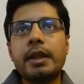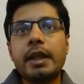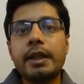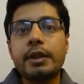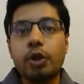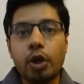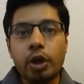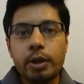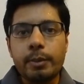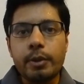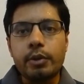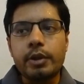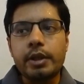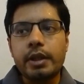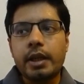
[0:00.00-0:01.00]
then I thought
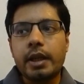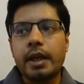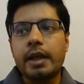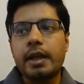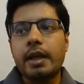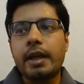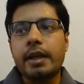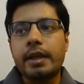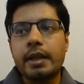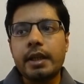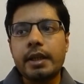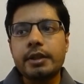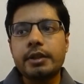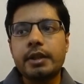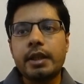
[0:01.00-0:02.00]
about it and I
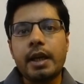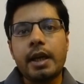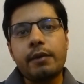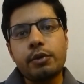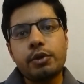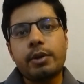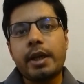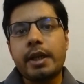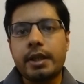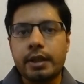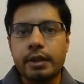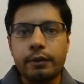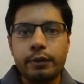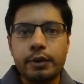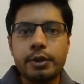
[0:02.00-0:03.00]
realized that I was right
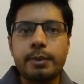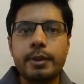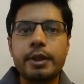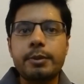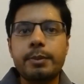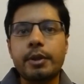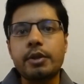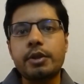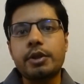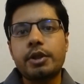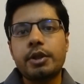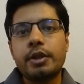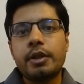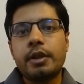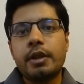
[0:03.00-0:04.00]
in the first place,
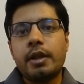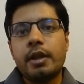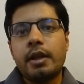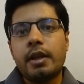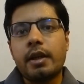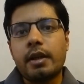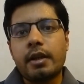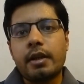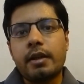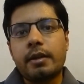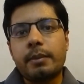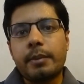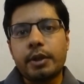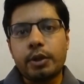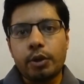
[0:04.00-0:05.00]
because
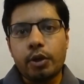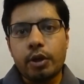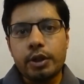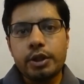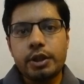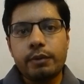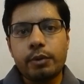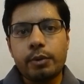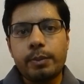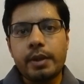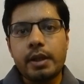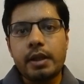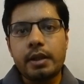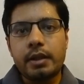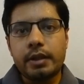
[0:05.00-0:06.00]
methodology would
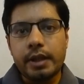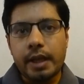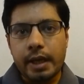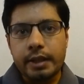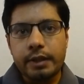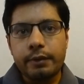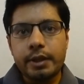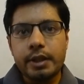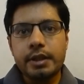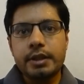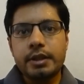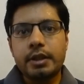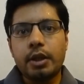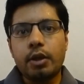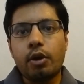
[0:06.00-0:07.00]
be the
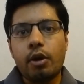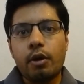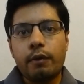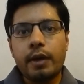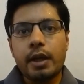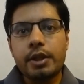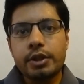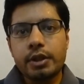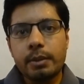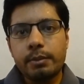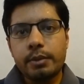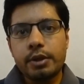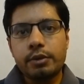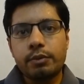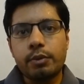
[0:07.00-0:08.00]
activities, the law of large
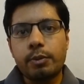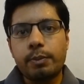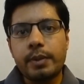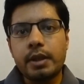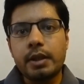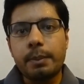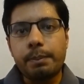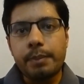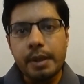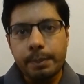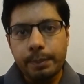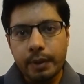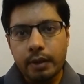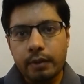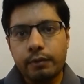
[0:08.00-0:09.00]
numbers would be the
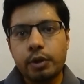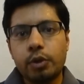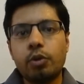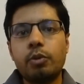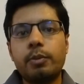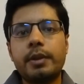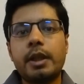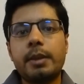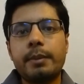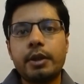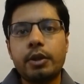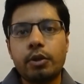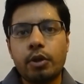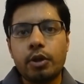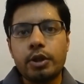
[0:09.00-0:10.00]
people with whom that
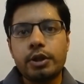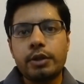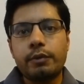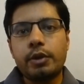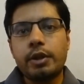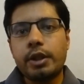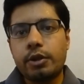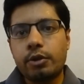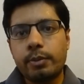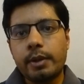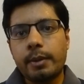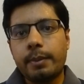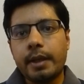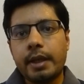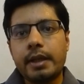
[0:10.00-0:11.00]
methodology would need to be
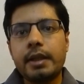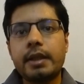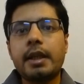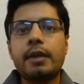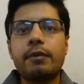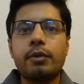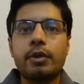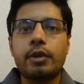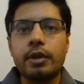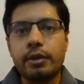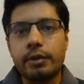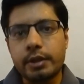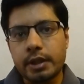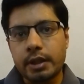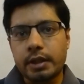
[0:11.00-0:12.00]
applied, and that would
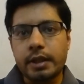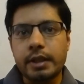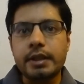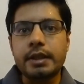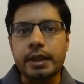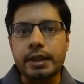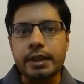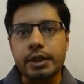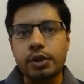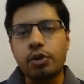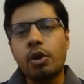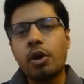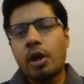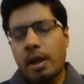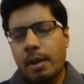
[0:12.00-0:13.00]
result in success.
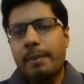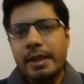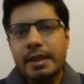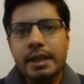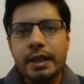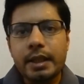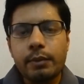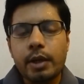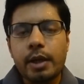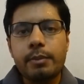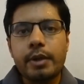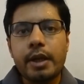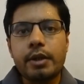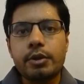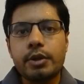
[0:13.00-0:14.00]
So basically what I'm
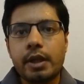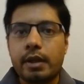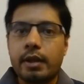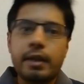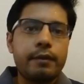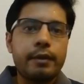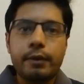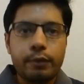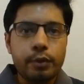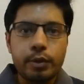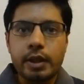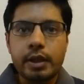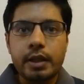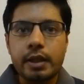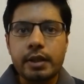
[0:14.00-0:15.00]
trying to say, even if you
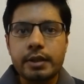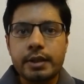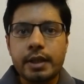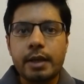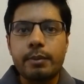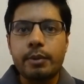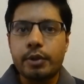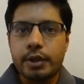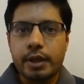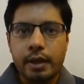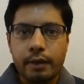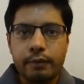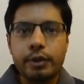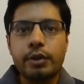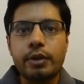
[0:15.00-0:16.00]
didn't understand, because I
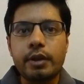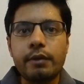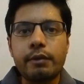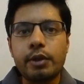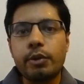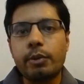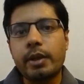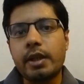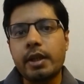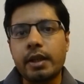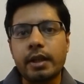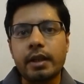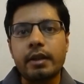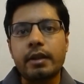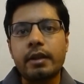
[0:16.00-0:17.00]
haven't given you
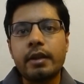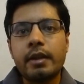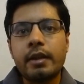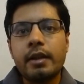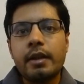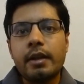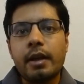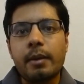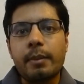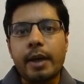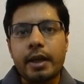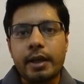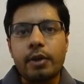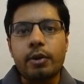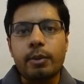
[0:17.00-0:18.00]
any
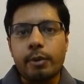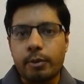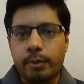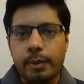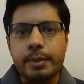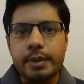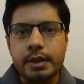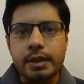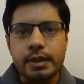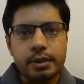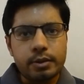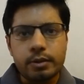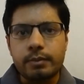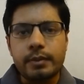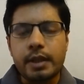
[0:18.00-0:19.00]
background about my business,
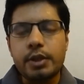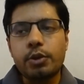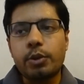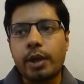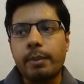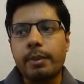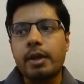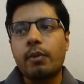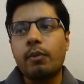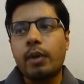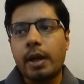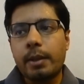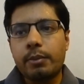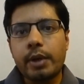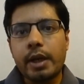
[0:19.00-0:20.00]
so that's okay. But
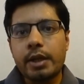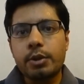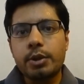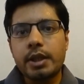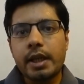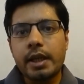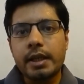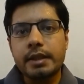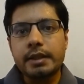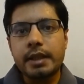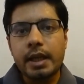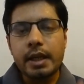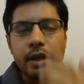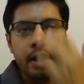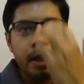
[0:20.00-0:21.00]
what I'm trying to say is
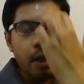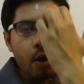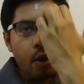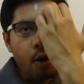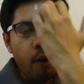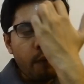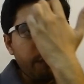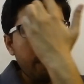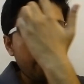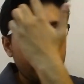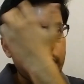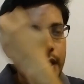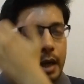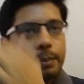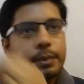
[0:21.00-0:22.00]
that often
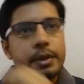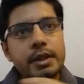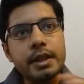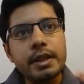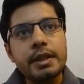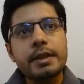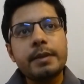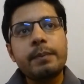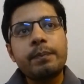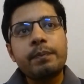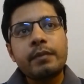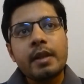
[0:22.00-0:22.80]
what happens is